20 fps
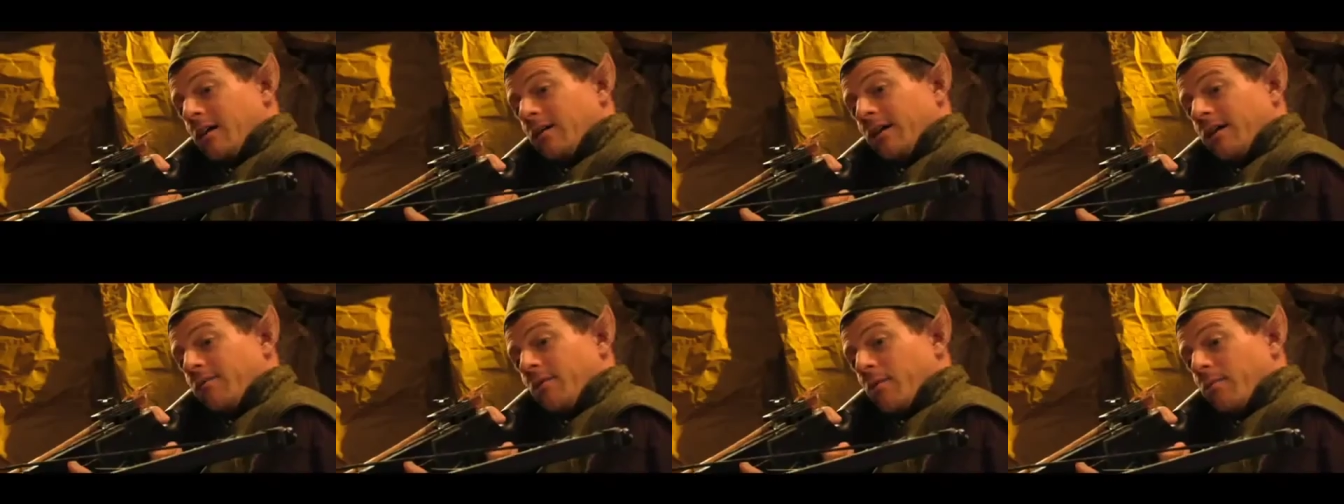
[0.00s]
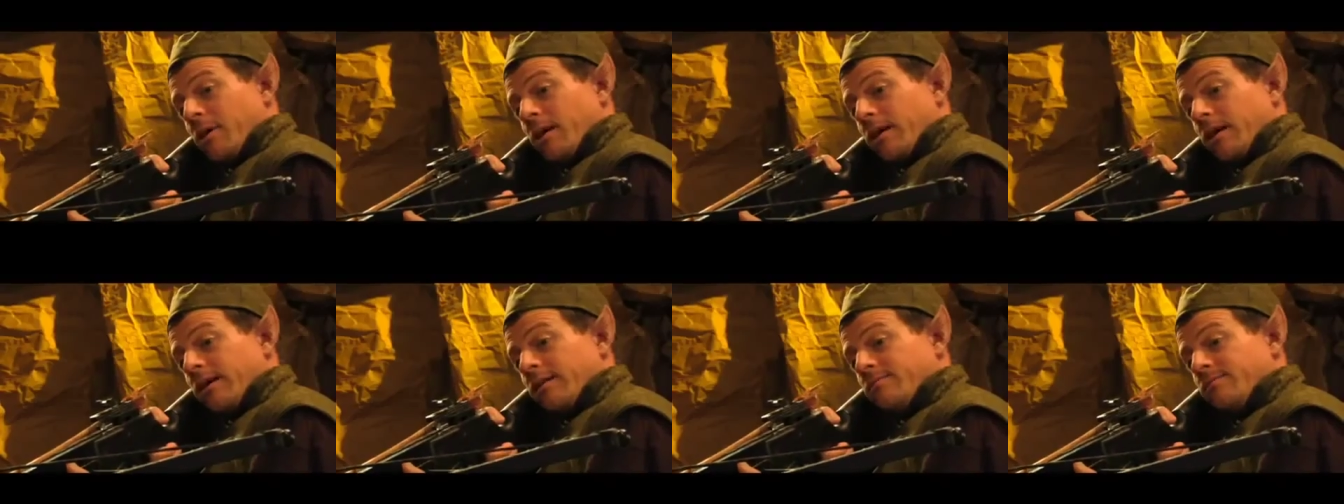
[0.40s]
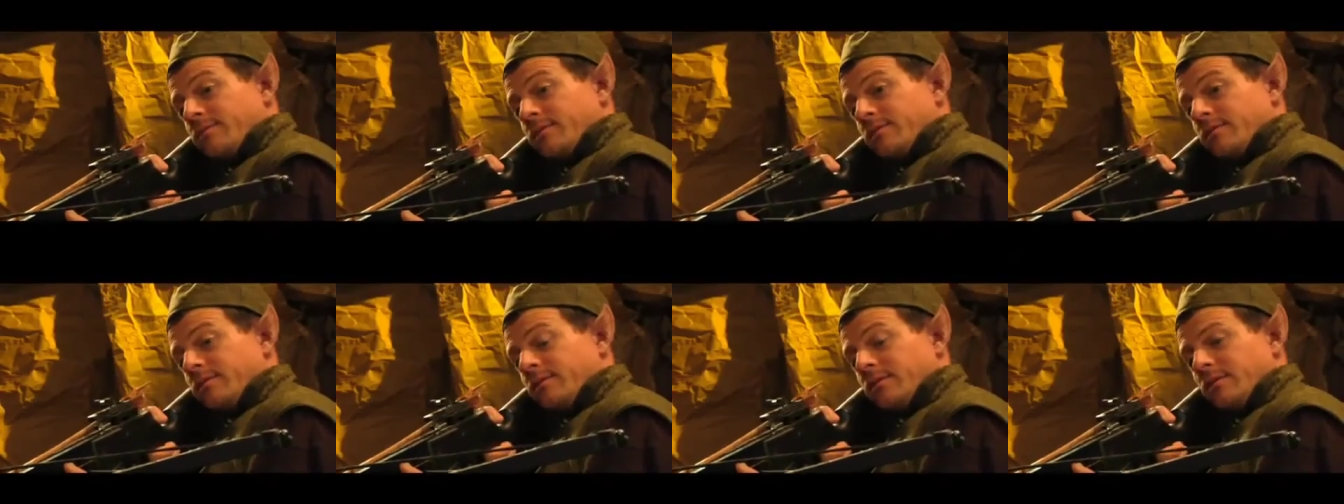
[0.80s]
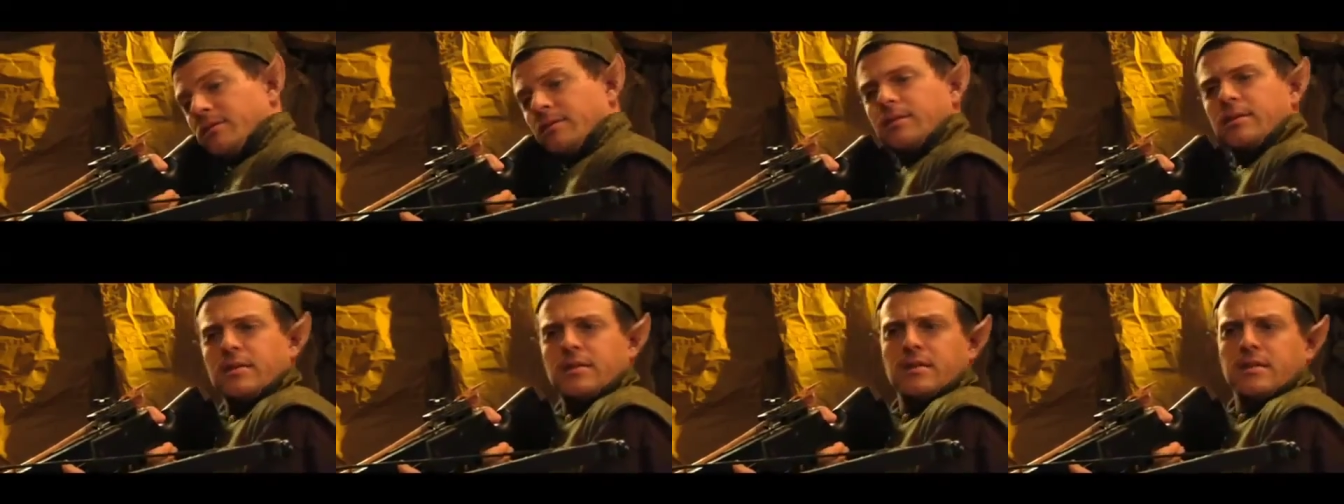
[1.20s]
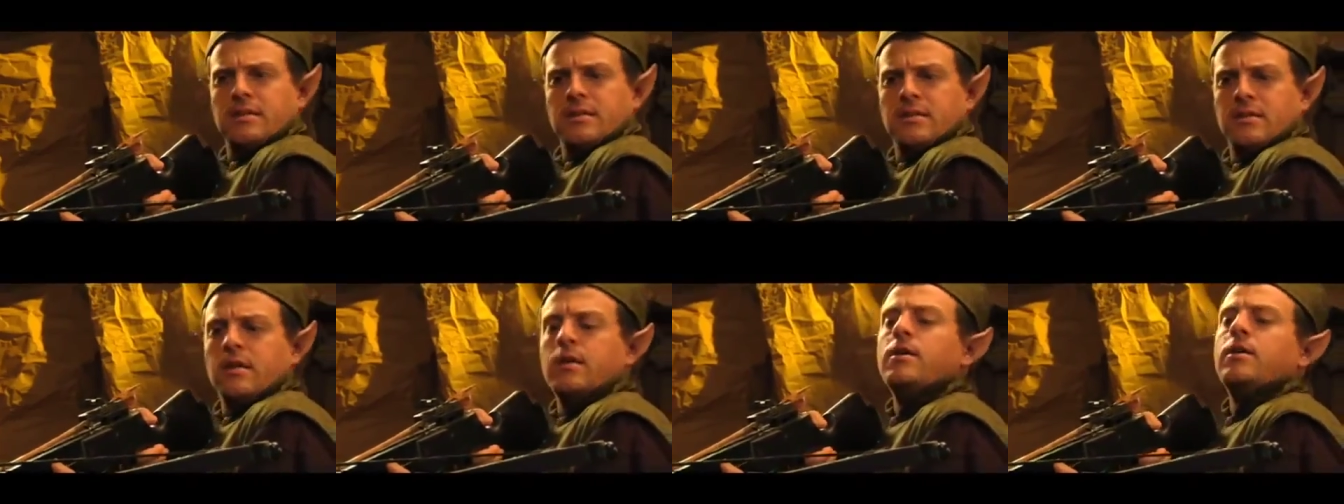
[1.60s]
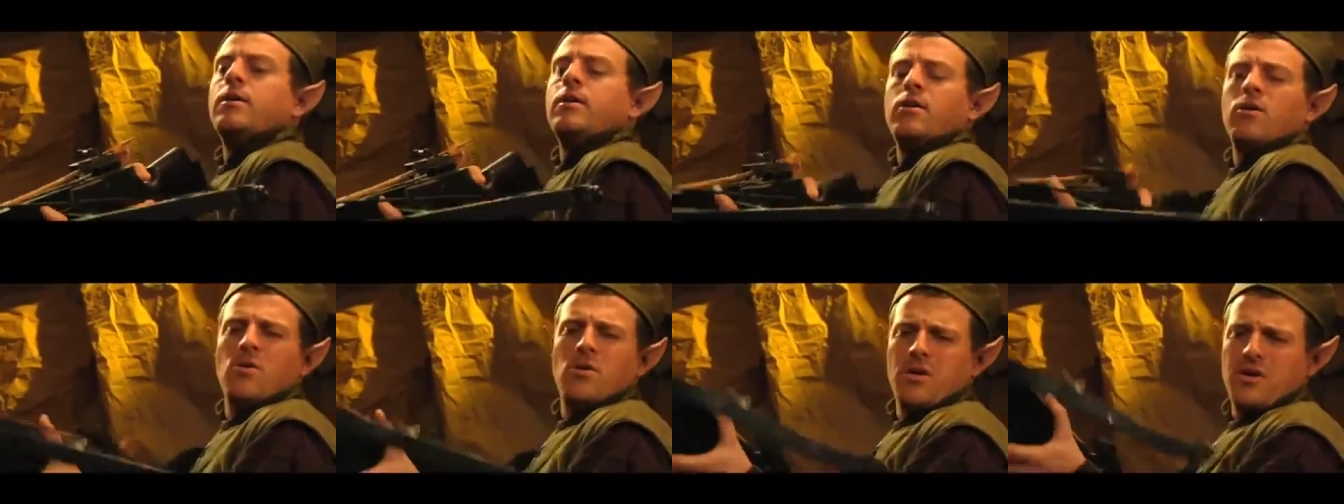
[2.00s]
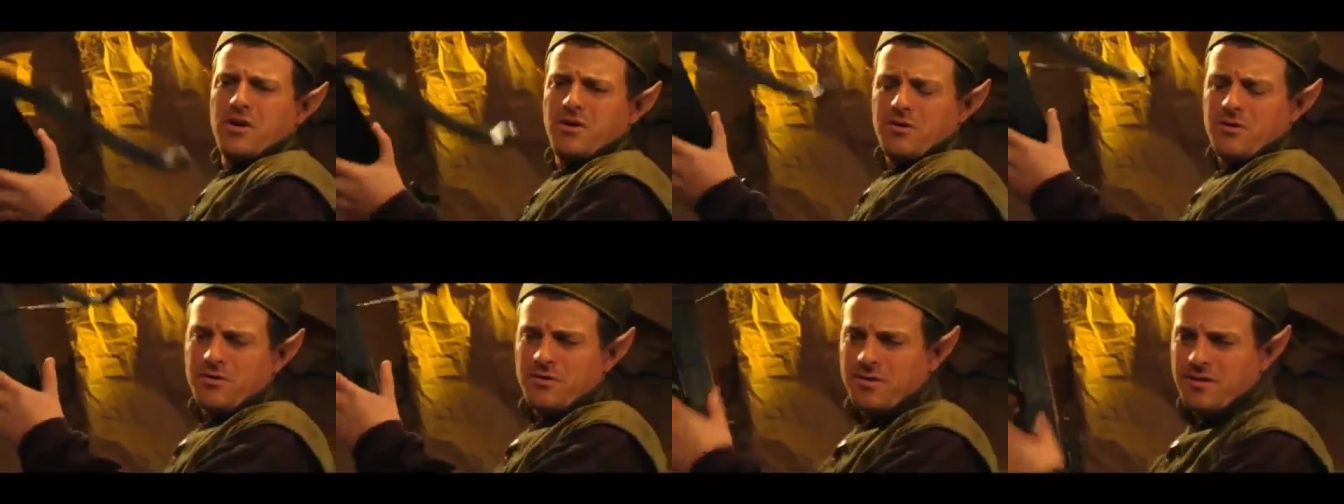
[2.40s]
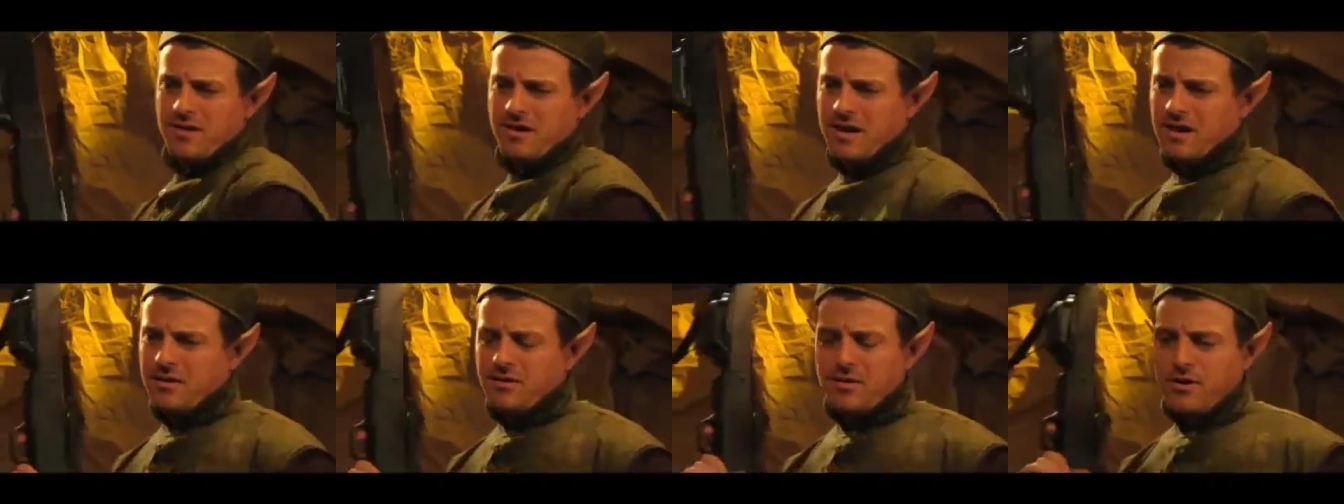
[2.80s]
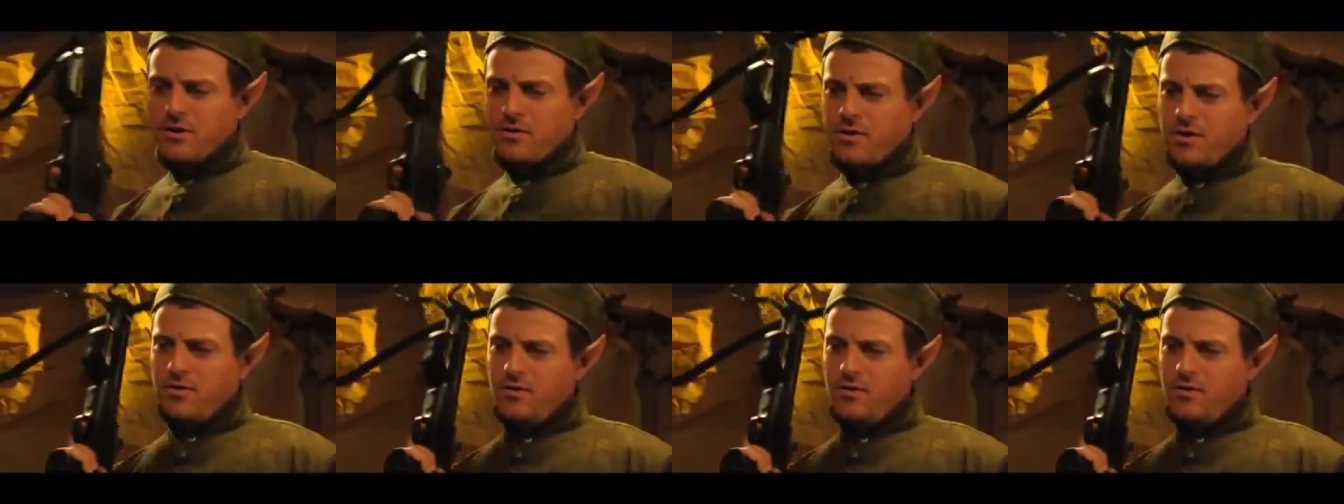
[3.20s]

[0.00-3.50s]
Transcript: I don't have your money. Who are you? I don't know